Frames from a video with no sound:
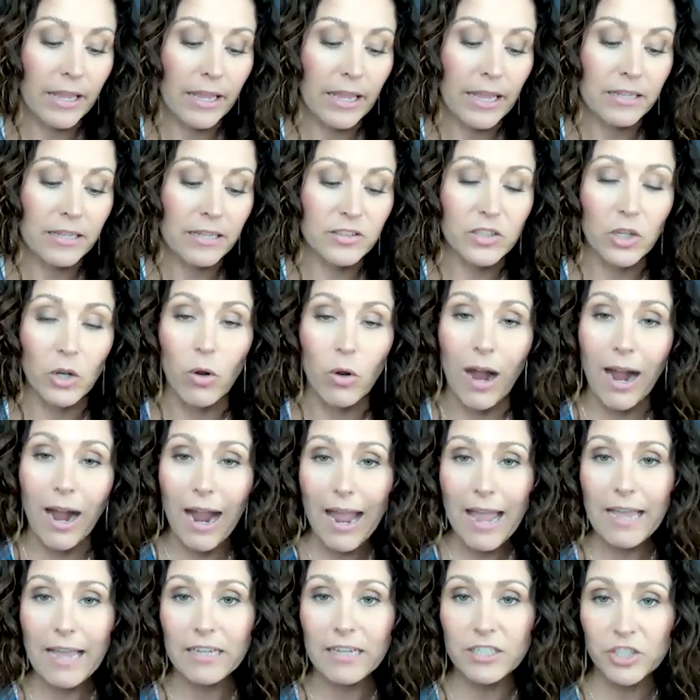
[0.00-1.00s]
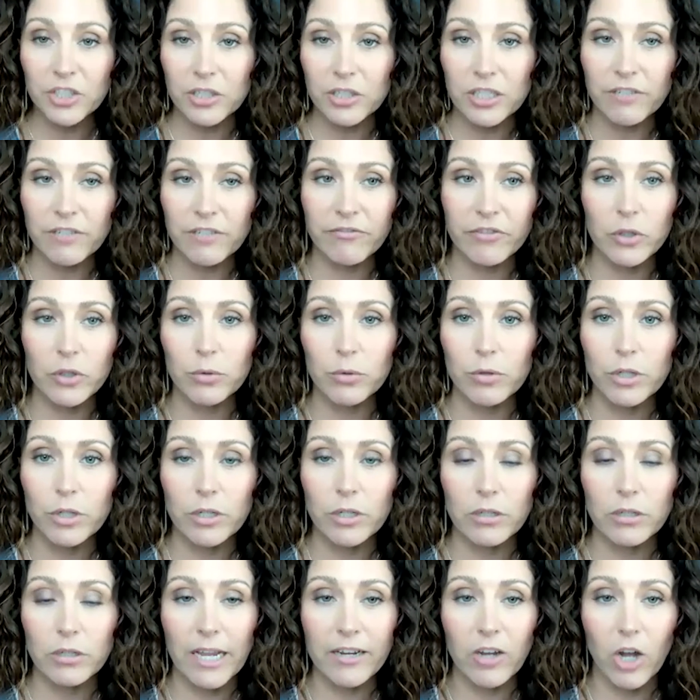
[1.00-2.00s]
And so I actually view
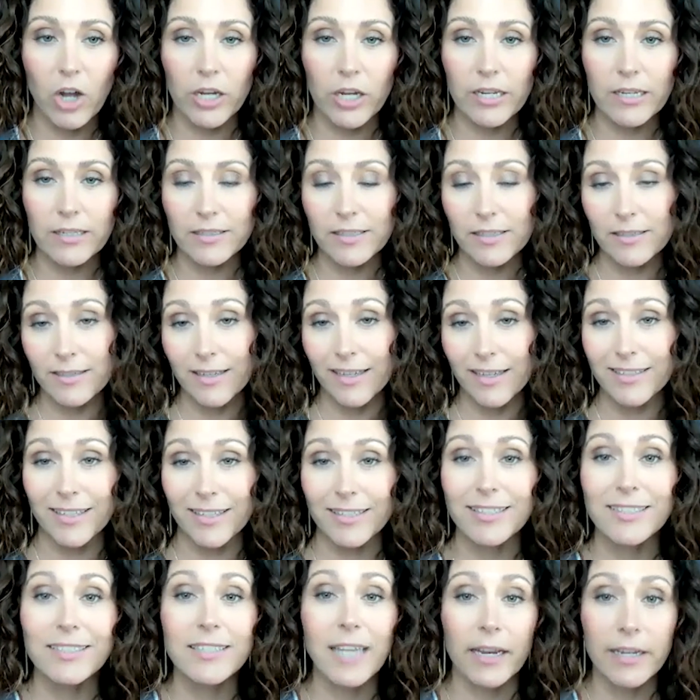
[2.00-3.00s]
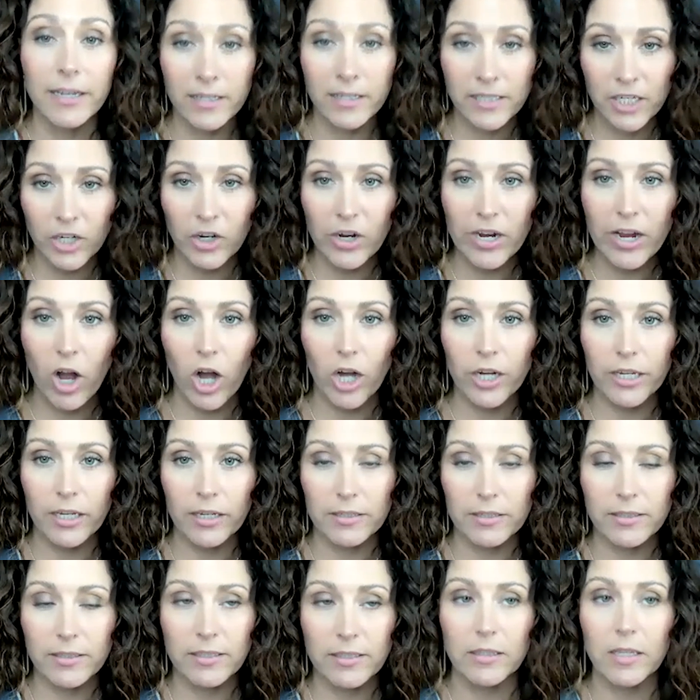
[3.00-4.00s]
lookalike audiences as a secondary
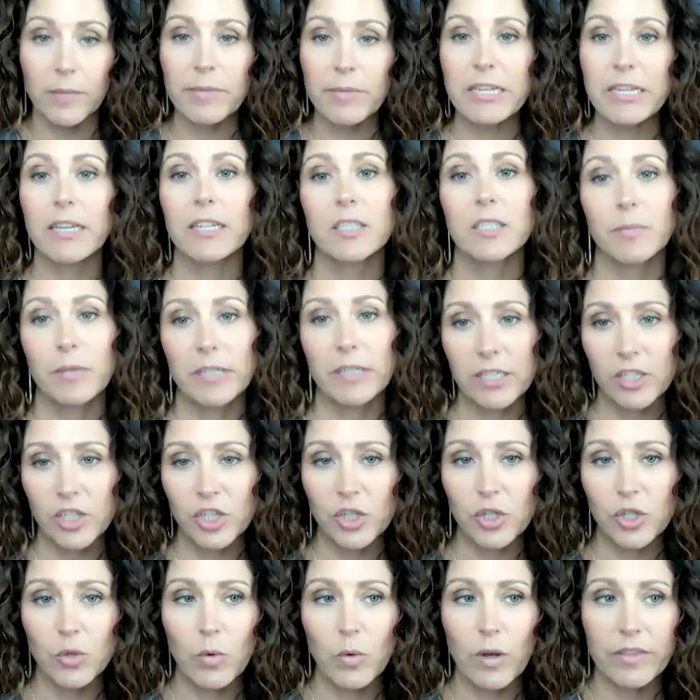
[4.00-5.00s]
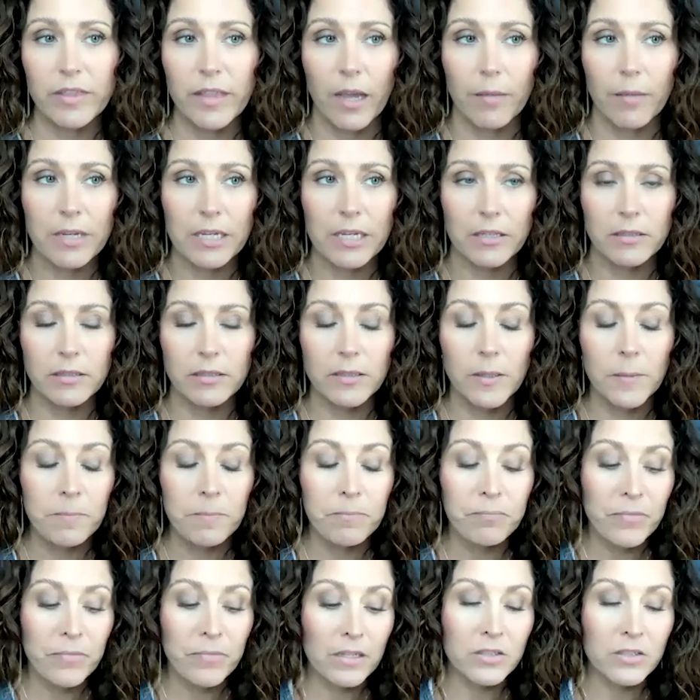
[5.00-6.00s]
audience. And let me explain to you what that means.
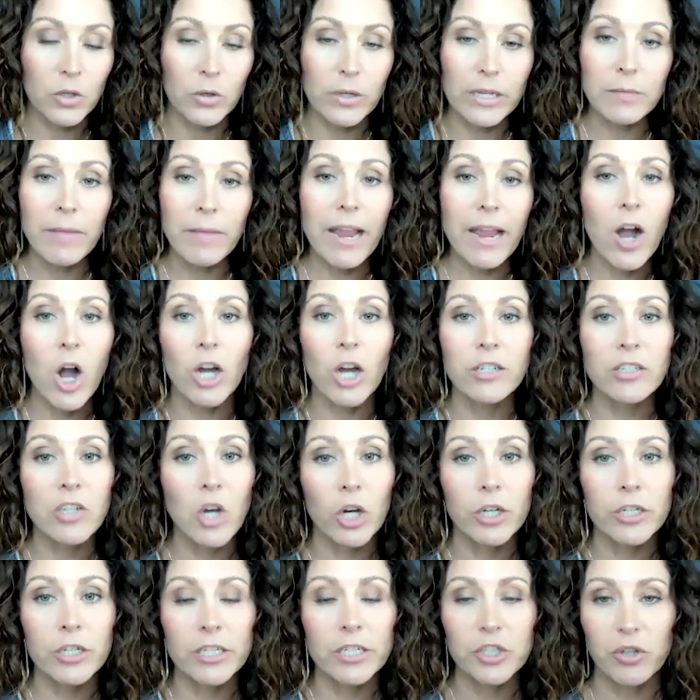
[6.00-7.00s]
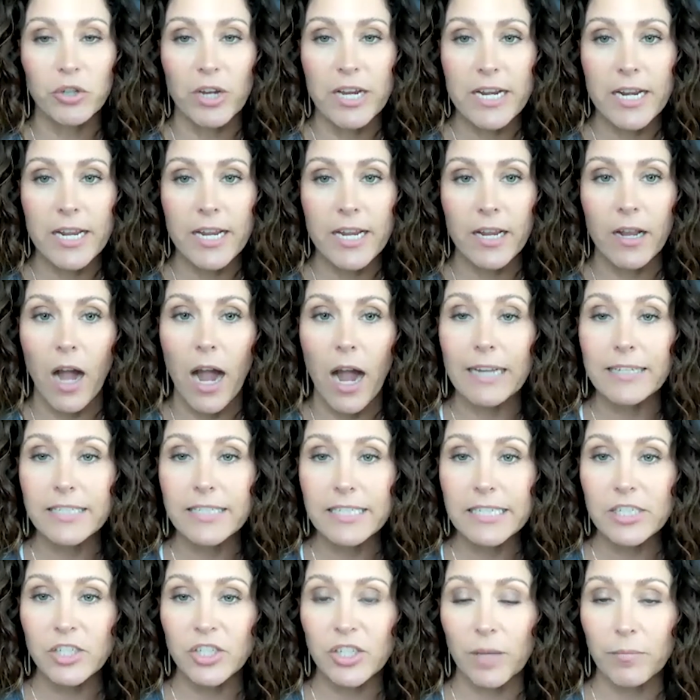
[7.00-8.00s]
So in my on-target training, I
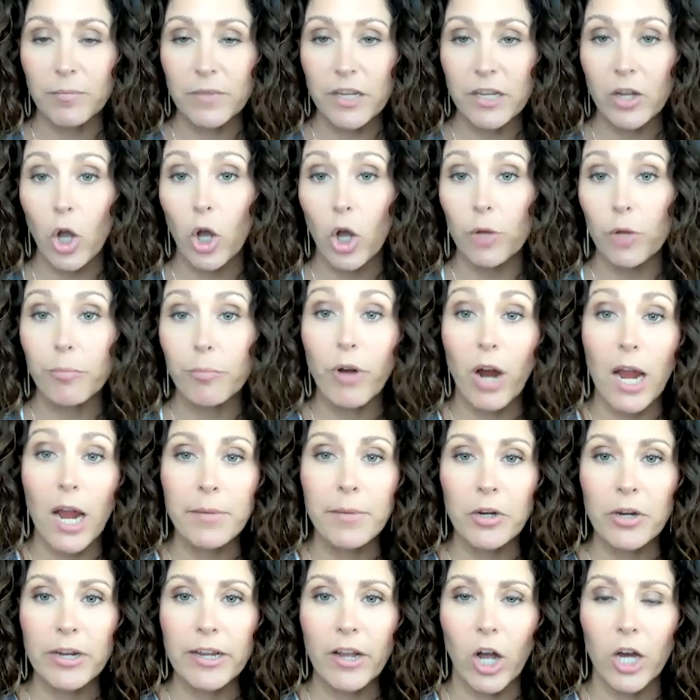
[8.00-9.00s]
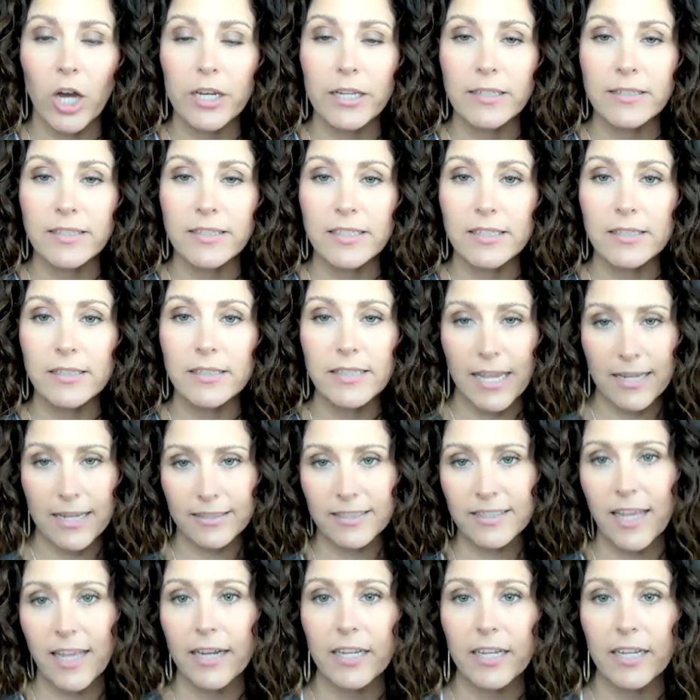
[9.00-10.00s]
teach something called primary audiences
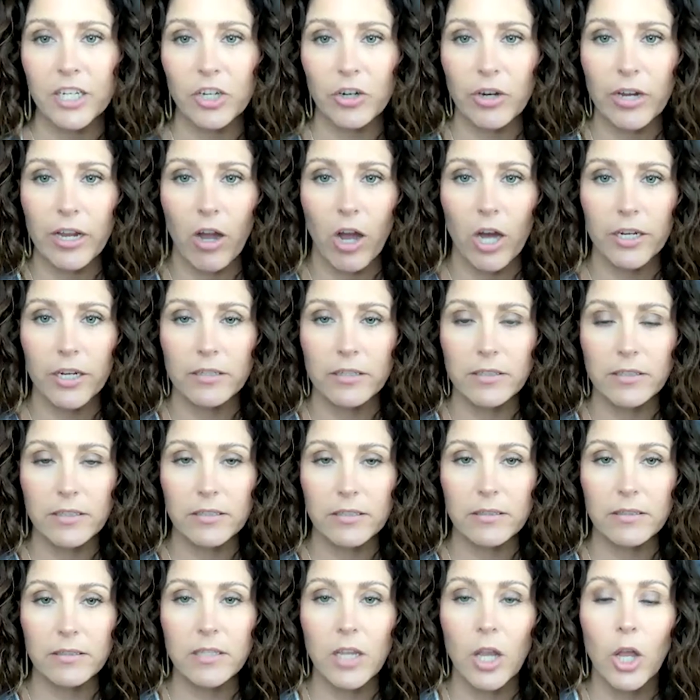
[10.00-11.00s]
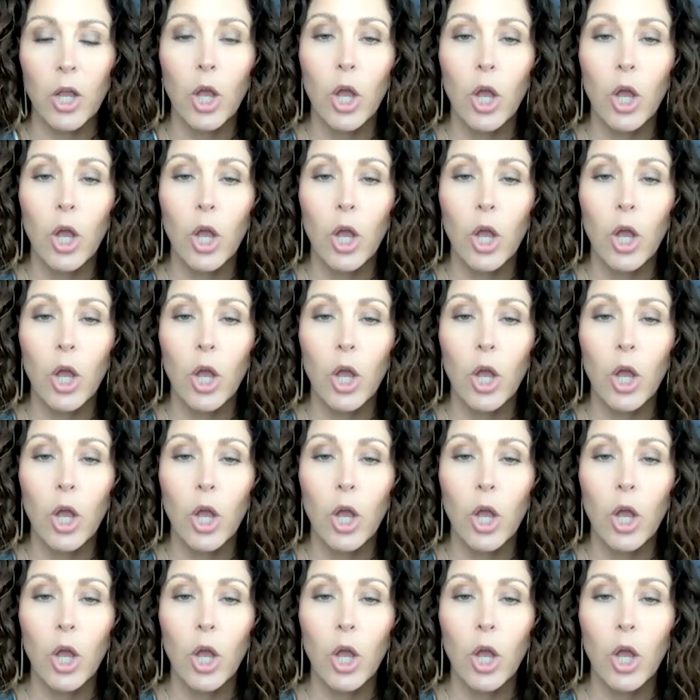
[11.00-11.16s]
and secondary audiences.